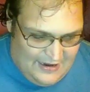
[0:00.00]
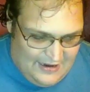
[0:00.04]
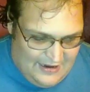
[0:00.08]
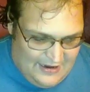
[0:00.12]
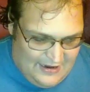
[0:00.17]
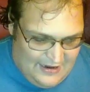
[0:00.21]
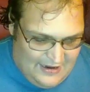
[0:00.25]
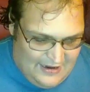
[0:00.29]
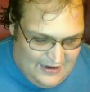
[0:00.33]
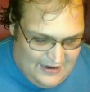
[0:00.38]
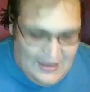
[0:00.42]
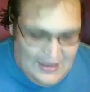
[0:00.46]

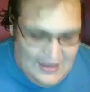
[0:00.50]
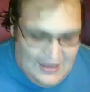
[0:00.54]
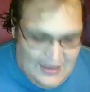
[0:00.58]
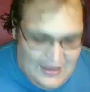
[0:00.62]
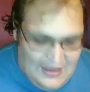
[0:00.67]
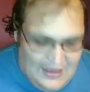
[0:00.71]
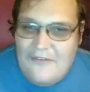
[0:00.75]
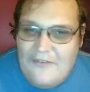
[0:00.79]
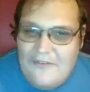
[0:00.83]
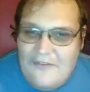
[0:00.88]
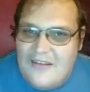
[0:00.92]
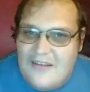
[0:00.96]
I would have
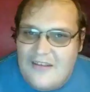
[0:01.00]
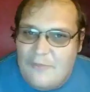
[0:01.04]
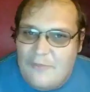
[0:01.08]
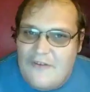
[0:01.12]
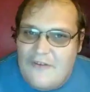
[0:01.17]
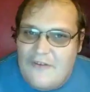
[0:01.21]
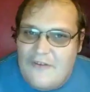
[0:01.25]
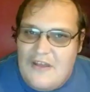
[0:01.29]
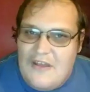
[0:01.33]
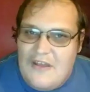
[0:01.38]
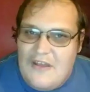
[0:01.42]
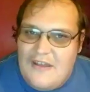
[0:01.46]
ended up
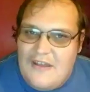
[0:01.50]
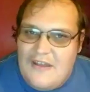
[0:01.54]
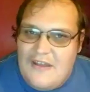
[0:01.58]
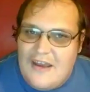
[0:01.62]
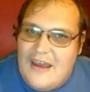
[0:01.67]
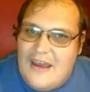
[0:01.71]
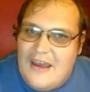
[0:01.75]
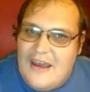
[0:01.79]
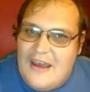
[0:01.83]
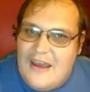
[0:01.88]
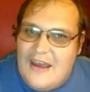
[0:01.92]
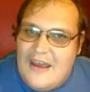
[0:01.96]
failing
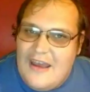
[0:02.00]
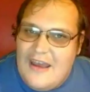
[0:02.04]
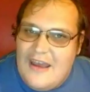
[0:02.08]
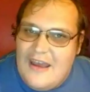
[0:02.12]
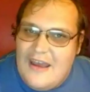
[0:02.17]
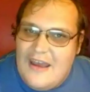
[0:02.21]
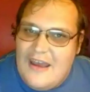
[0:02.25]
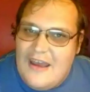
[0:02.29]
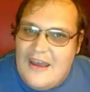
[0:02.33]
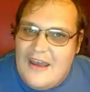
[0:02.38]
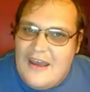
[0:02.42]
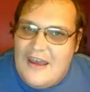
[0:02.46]
again.
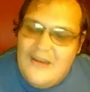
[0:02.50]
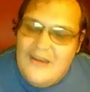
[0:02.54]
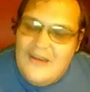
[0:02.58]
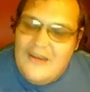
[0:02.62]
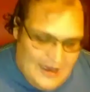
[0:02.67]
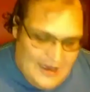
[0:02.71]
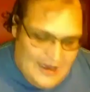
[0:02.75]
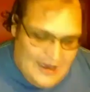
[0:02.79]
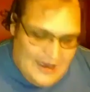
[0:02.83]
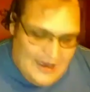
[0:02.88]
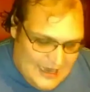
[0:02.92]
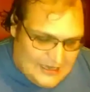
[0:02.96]

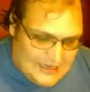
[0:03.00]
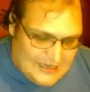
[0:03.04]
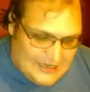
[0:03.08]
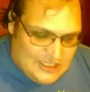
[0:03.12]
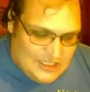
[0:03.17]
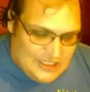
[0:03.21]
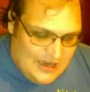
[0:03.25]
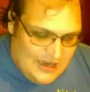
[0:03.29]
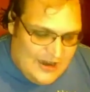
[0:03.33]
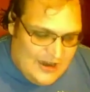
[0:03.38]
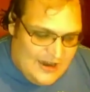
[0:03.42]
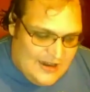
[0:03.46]
I
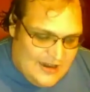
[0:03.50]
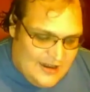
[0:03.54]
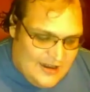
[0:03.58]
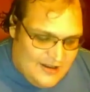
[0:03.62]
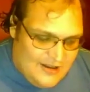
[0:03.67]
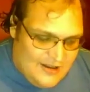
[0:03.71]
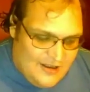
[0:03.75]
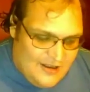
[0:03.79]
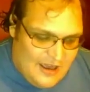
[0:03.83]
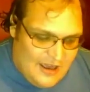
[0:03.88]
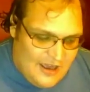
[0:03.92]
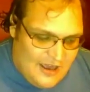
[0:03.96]
actually
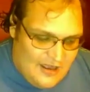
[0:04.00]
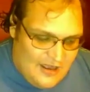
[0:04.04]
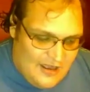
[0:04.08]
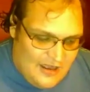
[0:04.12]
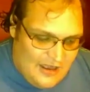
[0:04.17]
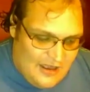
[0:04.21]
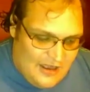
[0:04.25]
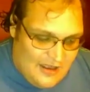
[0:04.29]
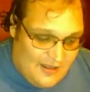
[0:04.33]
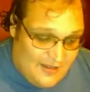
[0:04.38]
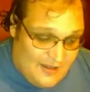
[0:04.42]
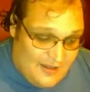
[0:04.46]
needed,
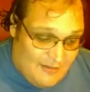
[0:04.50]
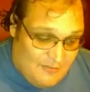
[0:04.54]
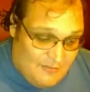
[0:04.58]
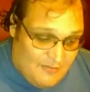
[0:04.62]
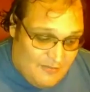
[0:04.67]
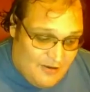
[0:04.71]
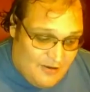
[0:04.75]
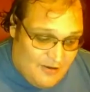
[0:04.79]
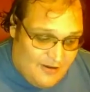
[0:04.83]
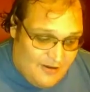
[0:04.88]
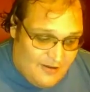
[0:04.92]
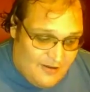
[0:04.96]
at some
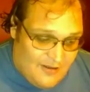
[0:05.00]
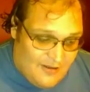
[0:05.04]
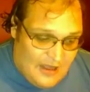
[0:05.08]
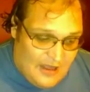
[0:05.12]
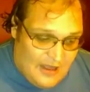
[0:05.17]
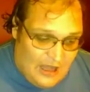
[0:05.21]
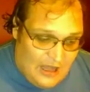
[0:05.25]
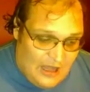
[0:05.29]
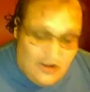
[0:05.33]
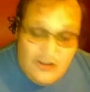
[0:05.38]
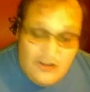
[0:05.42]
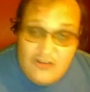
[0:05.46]
point, a
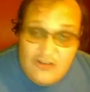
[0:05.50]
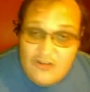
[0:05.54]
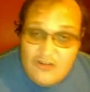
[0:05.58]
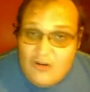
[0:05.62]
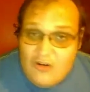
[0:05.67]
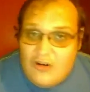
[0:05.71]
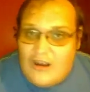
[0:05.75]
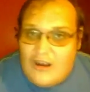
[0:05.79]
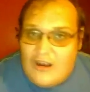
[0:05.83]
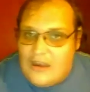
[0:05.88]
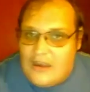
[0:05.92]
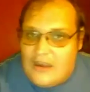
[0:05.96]
good
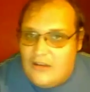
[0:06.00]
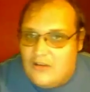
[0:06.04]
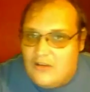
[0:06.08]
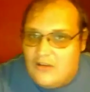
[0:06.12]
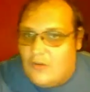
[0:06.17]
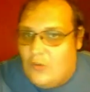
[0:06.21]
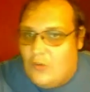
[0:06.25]
talking to.